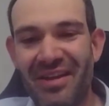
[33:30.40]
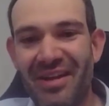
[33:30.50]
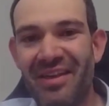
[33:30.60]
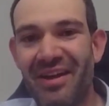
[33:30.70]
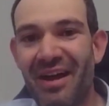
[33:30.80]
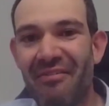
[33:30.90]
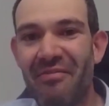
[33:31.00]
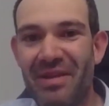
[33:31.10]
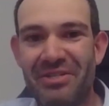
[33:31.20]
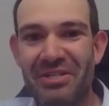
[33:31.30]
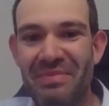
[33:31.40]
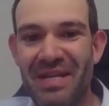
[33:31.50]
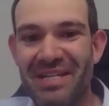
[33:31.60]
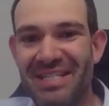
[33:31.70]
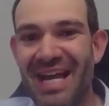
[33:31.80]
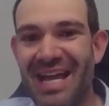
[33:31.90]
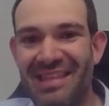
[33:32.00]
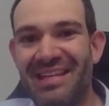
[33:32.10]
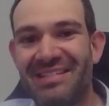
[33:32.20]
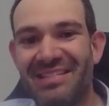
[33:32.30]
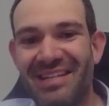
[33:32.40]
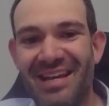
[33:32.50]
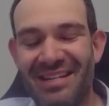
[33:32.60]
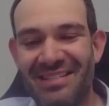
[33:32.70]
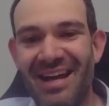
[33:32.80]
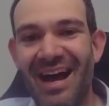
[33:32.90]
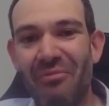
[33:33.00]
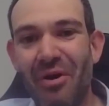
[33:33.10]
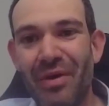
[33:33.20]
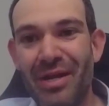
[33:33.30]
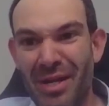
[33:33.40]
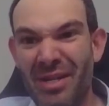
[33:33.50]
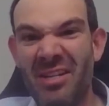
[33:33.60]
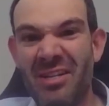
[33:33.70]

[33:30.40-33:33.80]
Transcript: are that the government should be deciding this, and it's not. What we